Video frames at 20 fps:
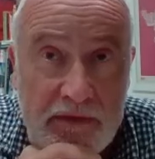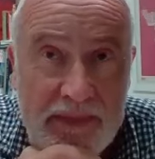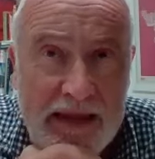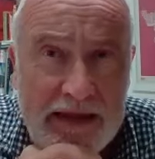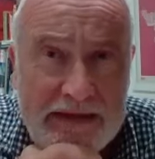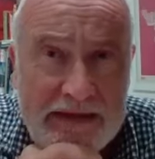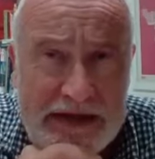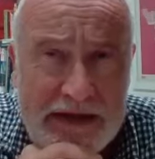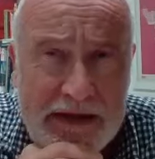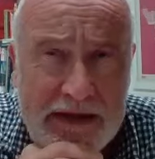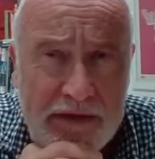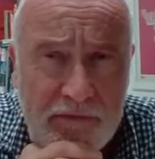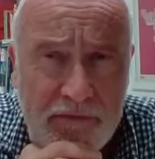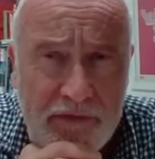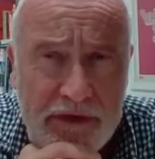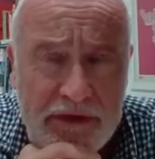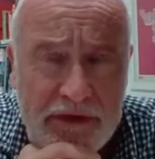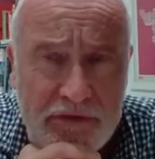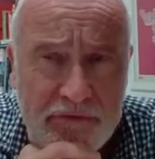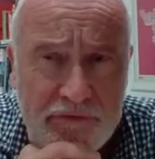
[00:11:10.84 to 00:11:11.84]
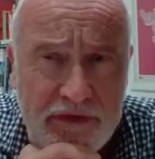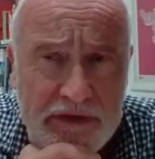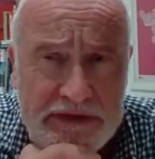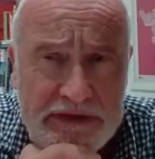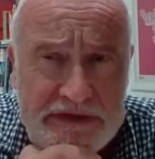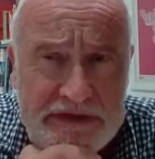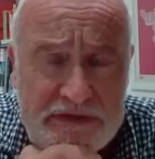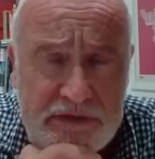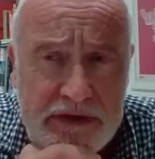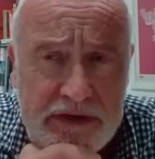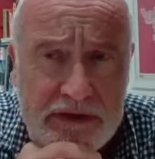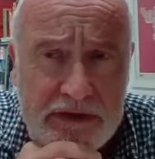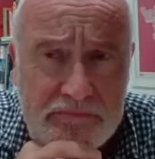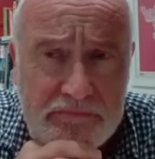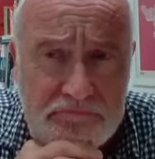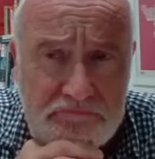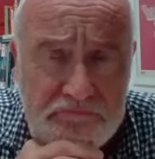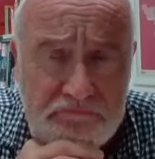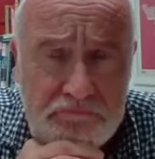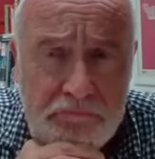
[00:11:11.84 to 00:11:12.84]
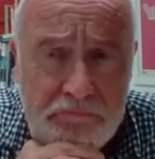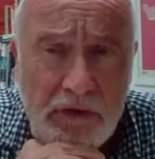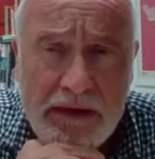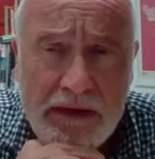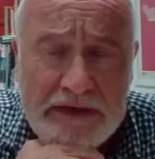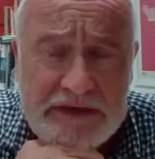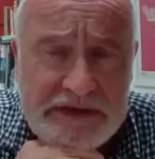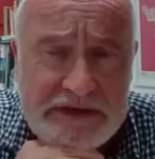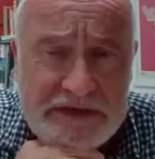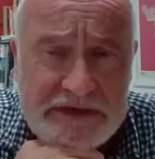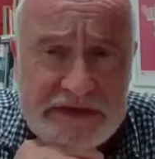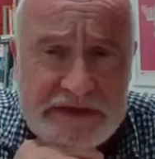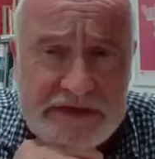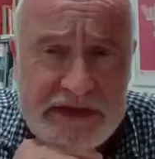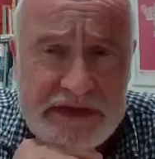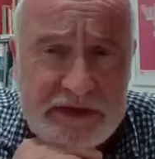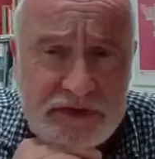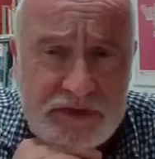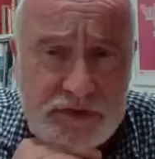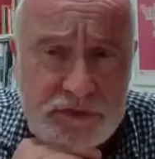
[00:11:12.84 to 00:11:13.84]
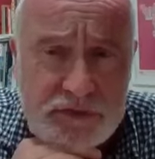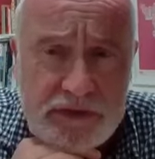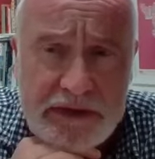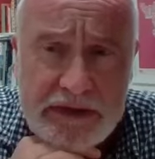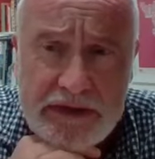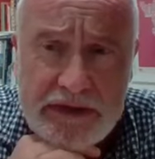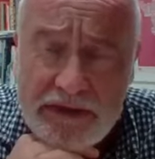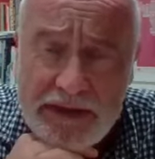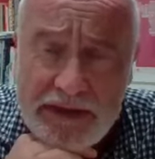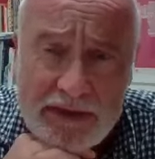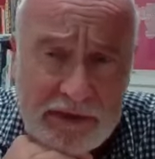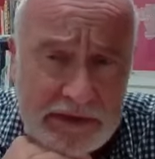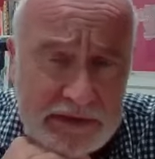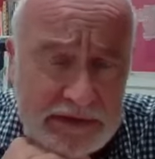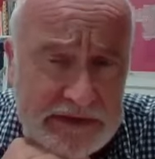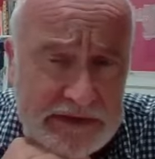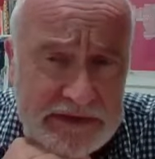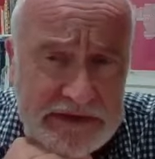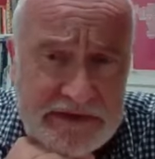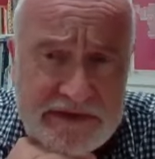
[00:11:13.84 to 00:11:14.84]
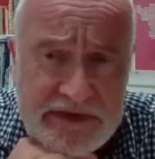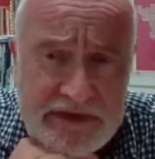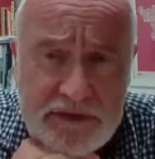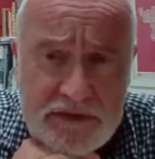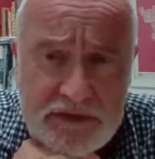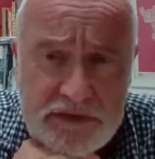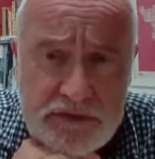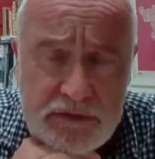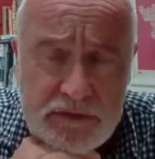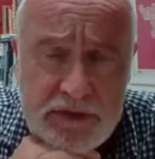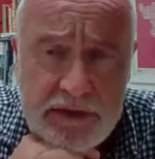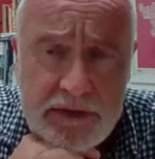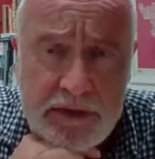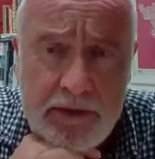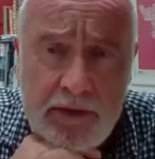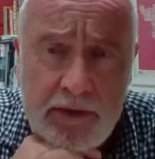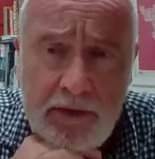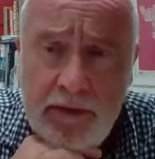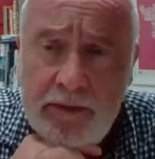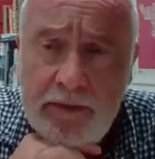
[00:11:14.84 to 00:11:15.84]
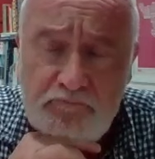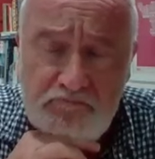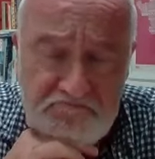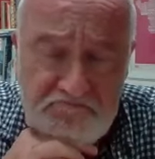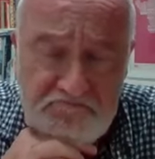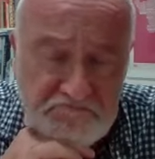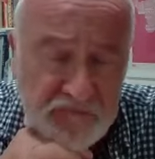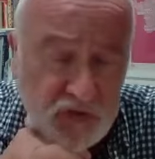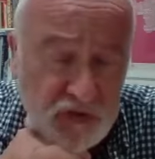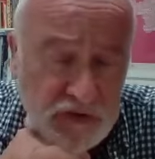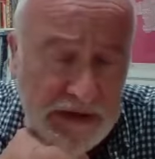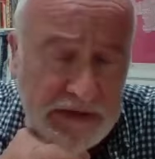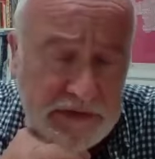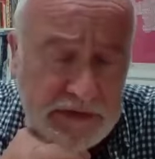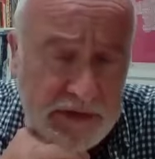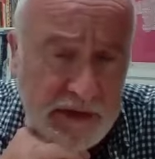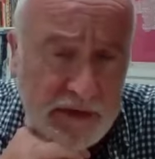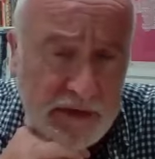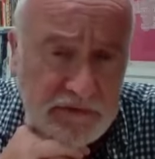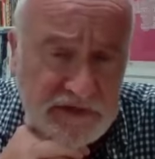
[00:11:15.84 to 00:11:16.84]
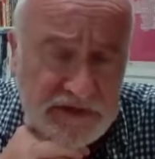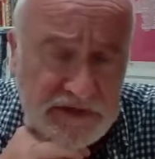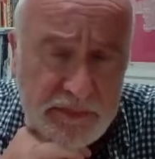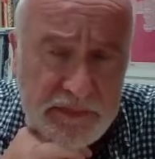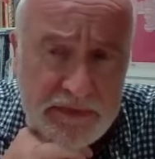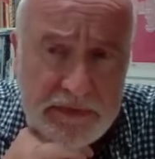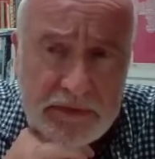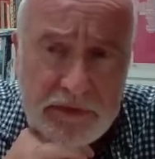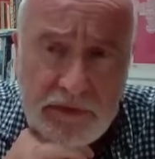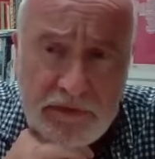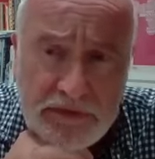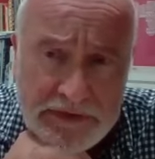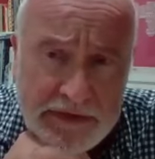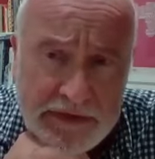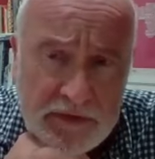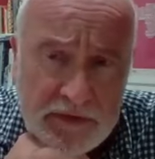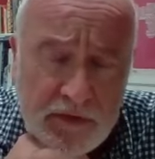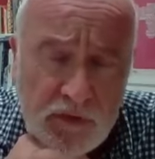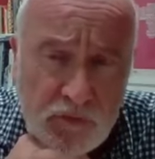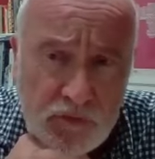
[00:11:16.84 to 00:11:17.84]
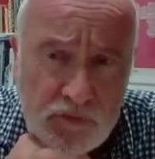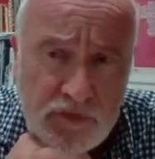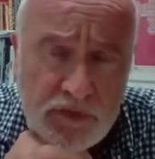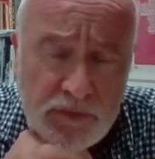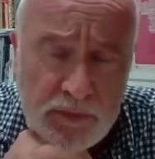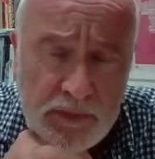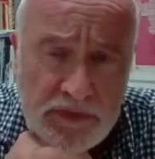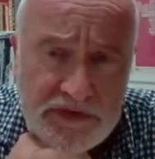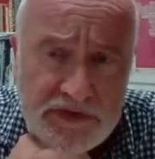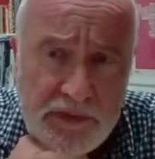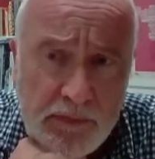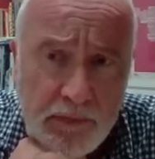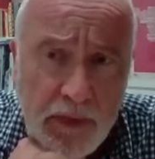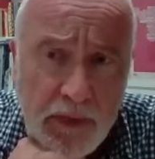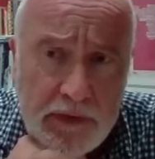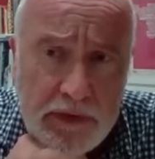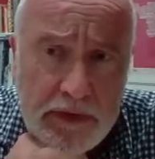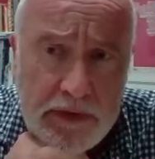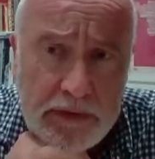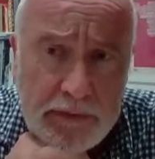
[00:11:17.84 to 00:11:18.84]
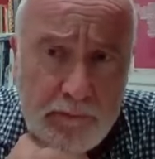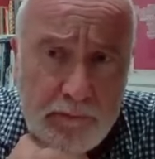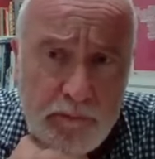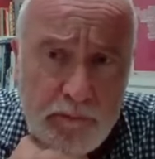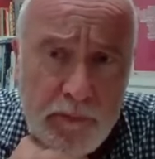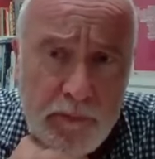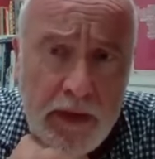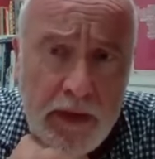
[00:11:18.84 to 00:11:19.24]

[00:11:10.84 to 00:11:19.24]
that area of history, 18th century, late 18th century, United Irishmen didn't know too much about it.